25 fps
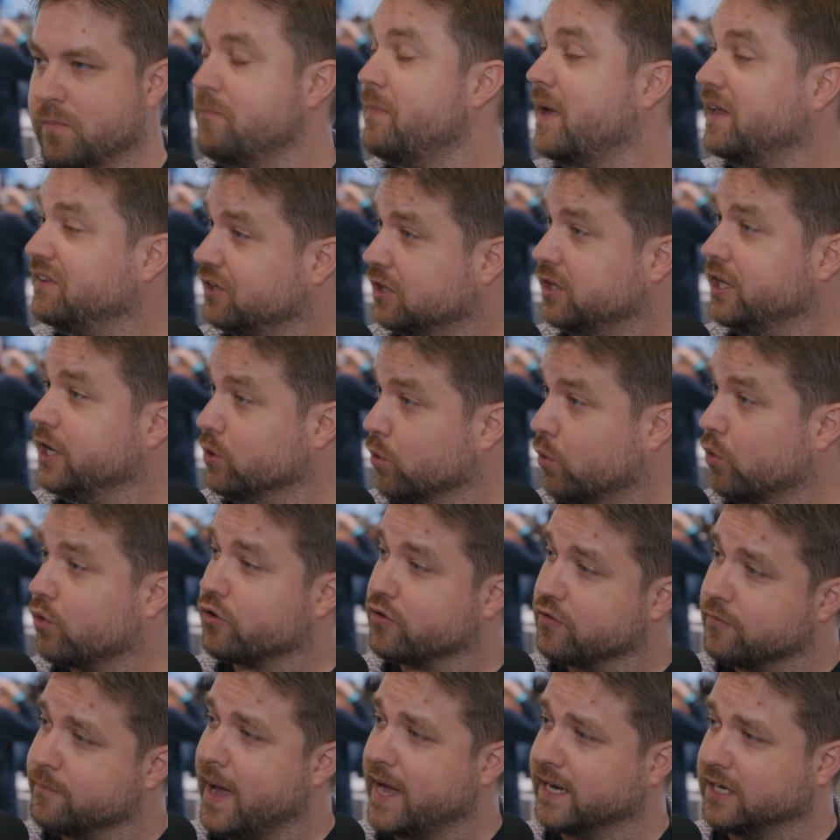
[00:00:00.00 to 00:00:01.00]
basically an
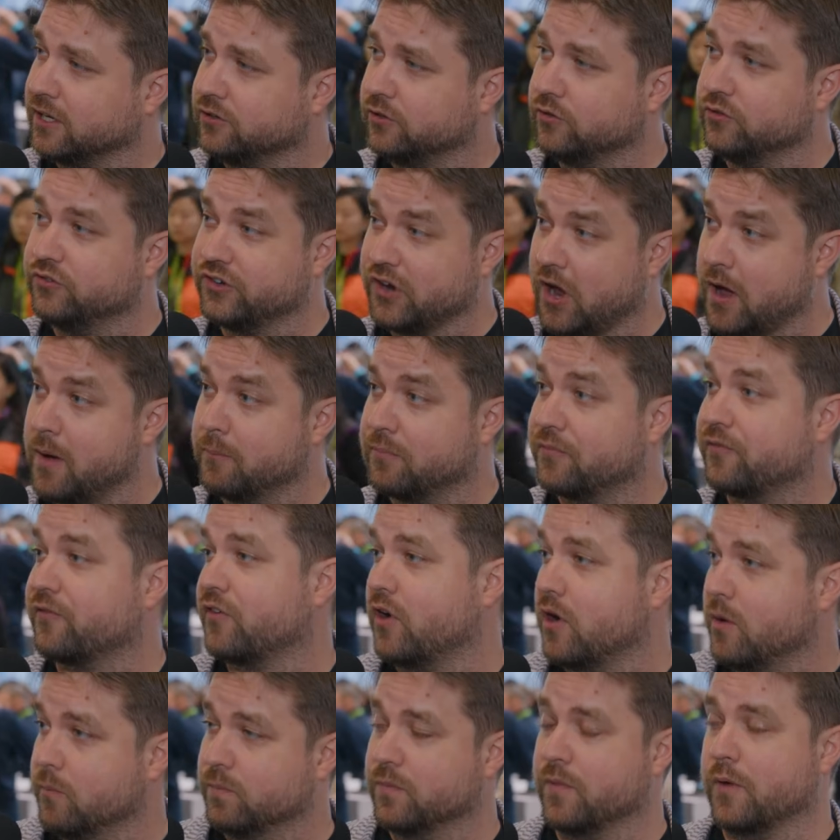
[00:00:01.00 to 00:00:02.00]
order of magnitude jump
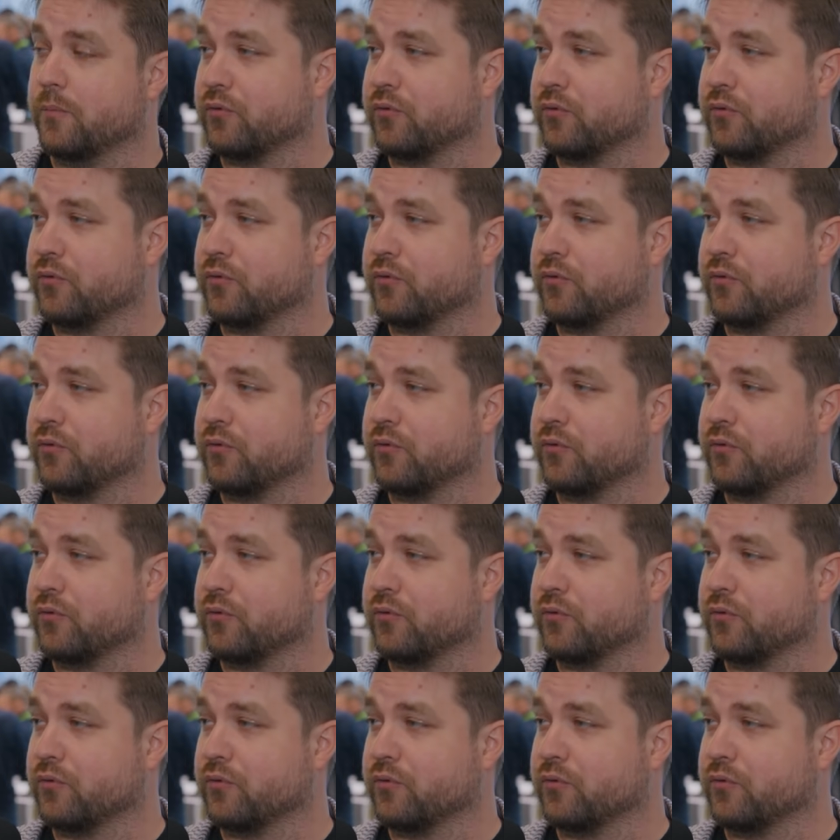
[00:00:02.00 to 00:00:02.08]
from